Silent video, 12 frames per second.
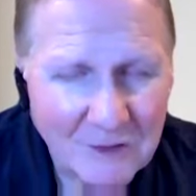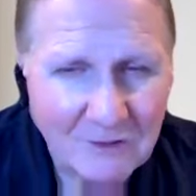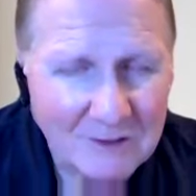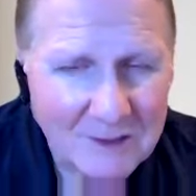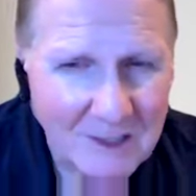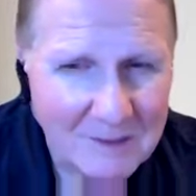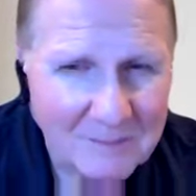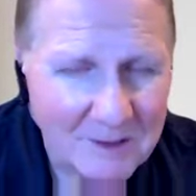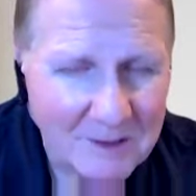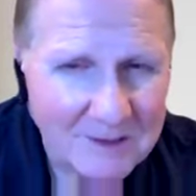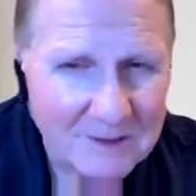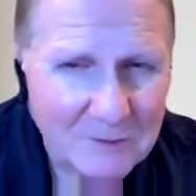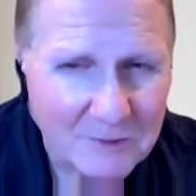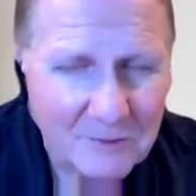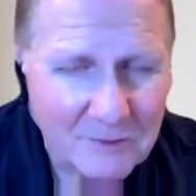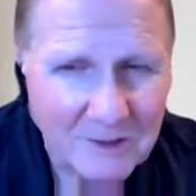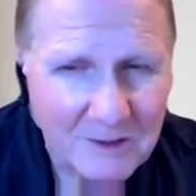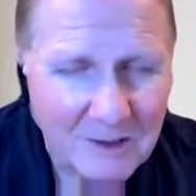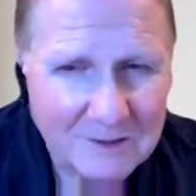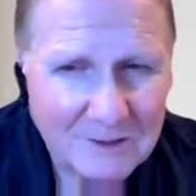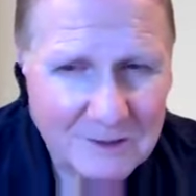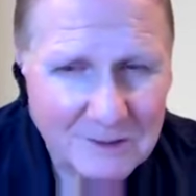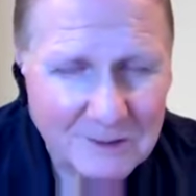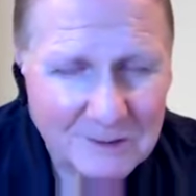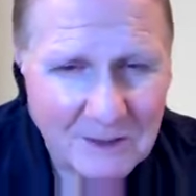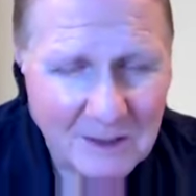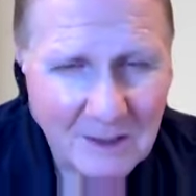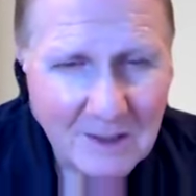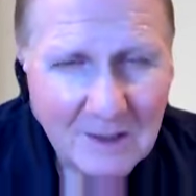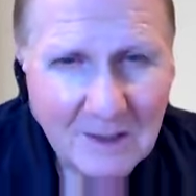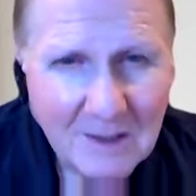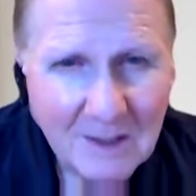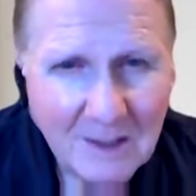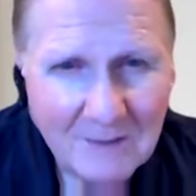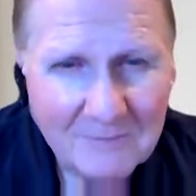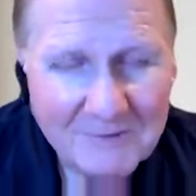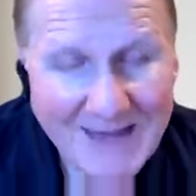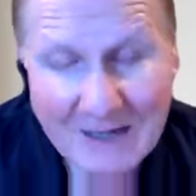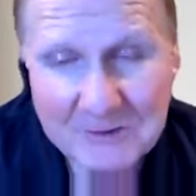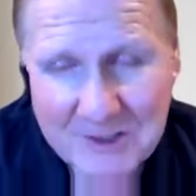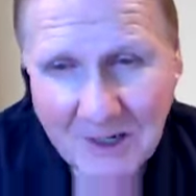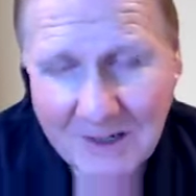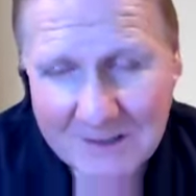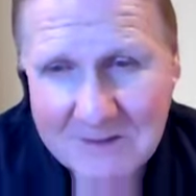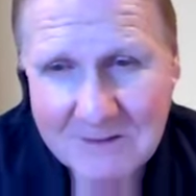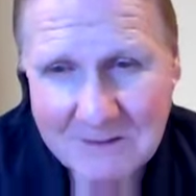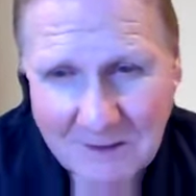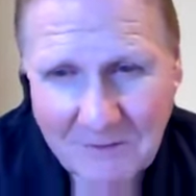certainly take place with regard to downsides.